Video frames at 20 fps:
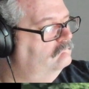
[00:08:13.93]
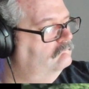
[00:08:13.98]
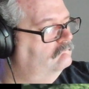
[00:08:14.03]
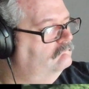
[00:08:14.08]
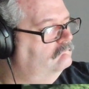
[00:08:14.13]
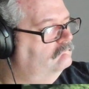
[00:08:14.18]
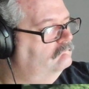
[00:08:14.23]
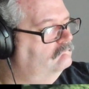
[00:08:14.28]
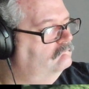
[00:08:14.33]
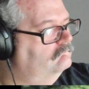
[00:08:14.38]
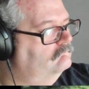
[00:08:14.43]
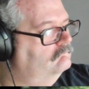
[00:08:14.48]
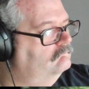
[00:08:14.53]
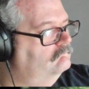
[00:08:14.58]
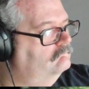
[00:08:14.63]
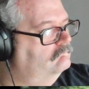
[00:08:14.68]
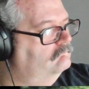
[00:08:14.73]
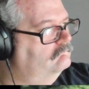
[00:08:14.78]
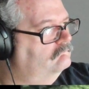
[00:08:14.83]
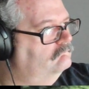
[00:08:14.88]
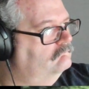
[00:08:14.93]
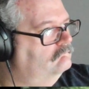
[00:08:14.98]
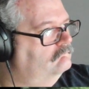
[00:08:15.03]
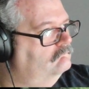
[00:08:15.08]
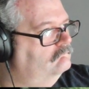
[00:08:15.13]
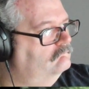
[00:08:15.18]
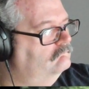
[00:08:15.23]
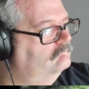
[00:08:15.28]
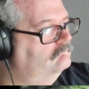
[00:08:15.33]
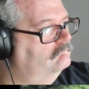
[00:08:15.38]

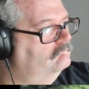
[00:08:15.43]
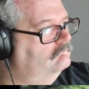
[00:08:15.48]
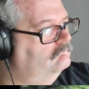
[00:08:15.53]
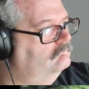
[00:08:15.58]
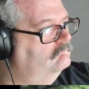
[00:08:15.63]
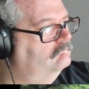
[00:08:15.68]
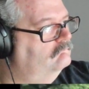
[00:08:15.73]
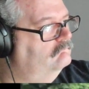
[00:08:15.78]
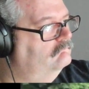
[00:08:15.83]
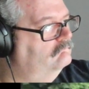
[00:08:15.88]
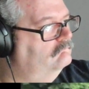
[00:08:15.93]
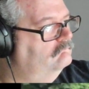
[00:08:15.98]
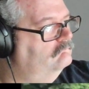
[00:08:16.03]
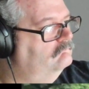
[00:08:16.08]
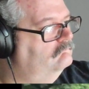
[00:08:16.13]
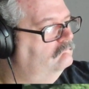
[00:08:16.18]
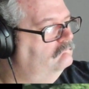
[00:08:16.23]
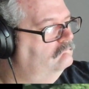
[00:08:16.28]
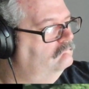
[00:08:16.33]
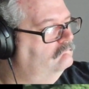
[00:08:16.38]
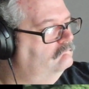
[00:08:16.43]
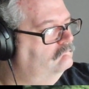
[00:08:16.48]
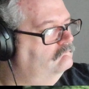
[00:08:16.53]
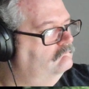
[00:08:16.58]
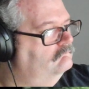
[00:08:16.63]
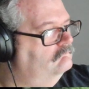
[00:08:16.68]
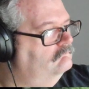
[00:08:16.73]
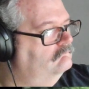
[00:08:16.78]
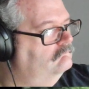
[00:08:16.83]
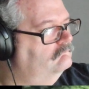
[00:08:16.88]

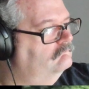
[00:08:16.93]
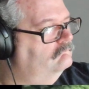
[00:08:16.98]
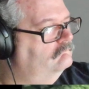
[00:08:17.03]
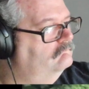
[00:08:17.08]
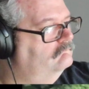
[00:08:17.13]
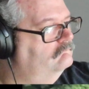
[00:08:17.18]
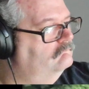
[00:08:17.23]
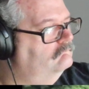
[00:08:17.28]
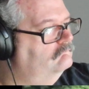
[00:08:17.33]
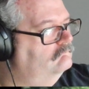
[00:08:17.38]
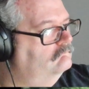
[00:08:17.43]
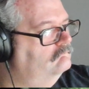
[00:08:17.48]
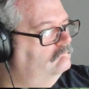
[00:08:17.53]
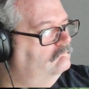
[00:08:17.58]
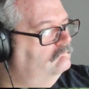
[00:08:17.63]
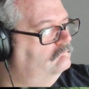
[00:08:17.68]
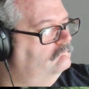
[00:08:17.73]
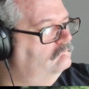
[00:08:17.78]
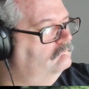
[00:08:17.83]
No words are spoken by the person on screen.